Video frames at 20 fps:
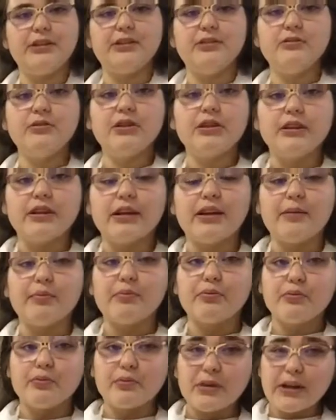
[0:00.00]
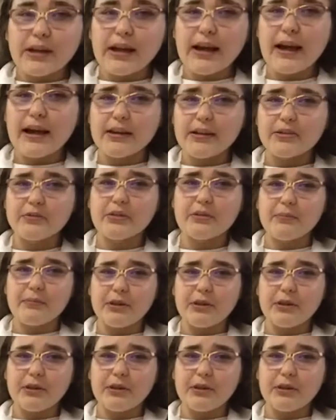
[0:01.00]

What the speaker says: you can get a pretty accurate